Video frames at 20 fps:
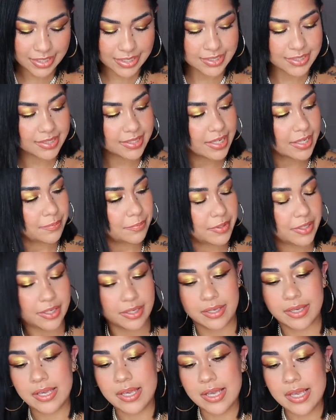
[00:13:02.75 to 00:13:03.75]
same
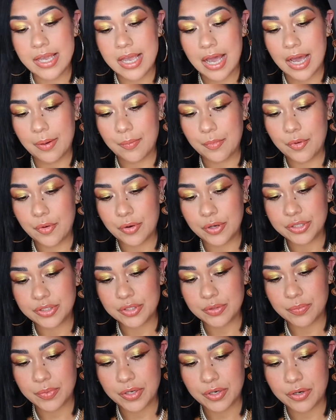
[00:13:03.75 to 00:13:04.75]
thing. I'm going to be